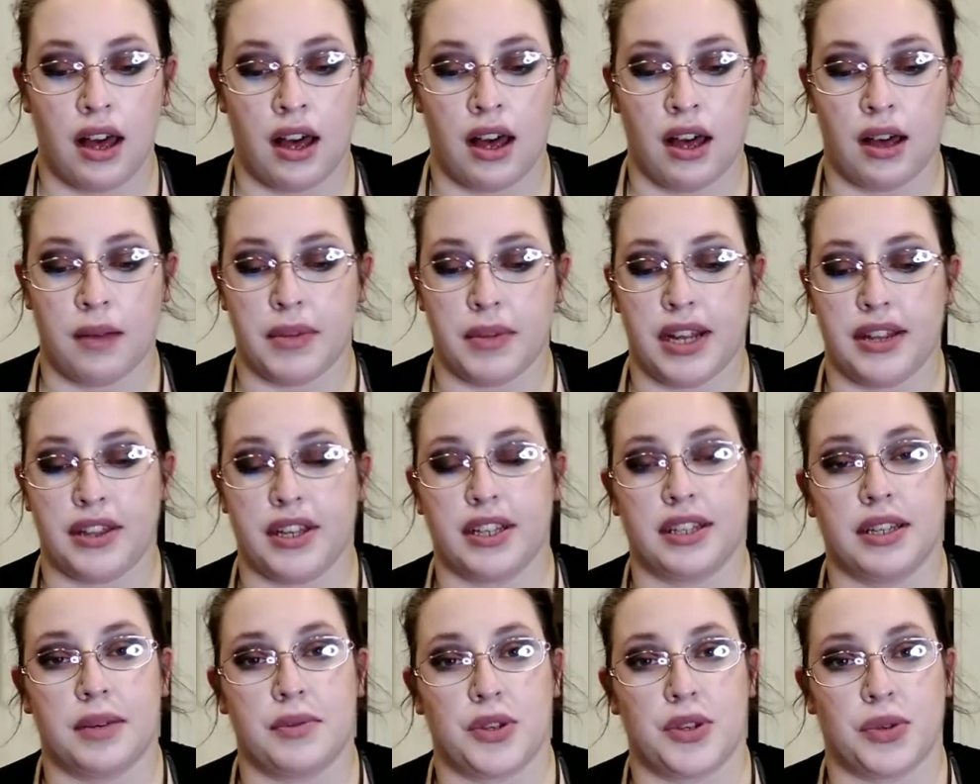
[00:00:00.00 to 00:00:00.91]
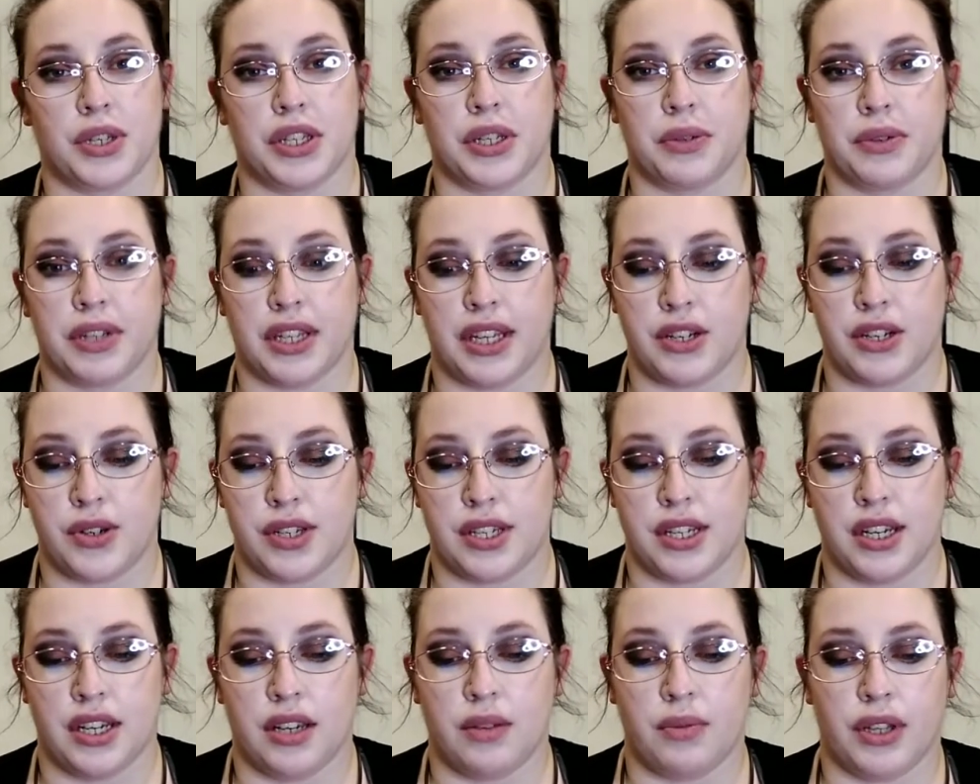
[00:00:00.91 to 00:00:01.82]
um, and I thought that was really, really
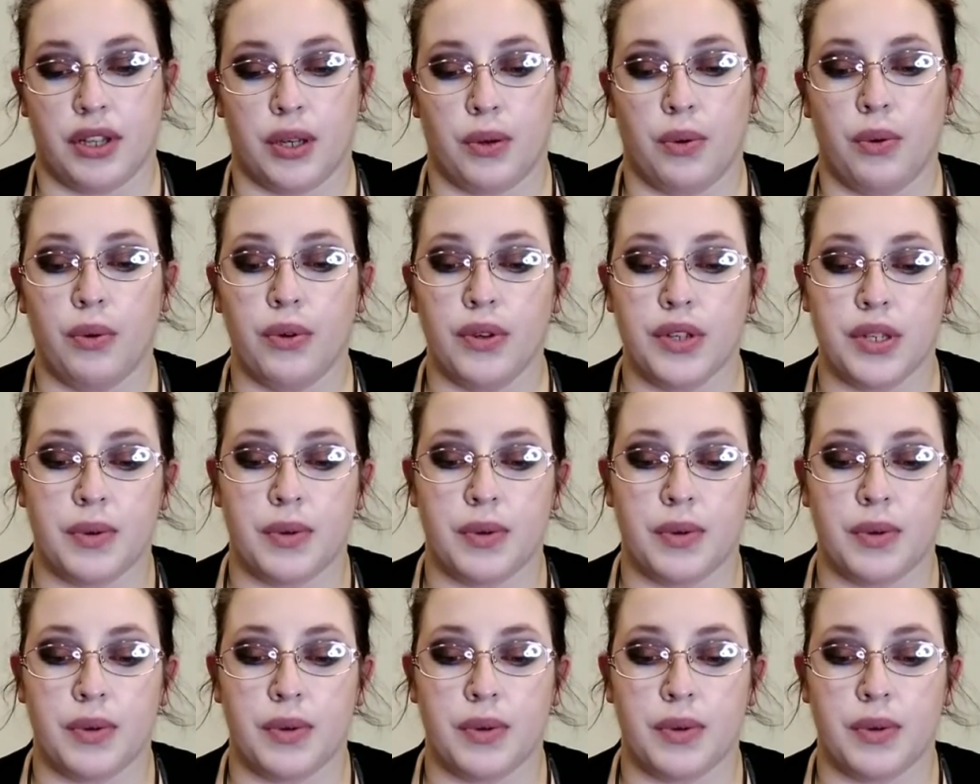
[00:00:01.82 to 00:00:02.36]
interesting and really cool.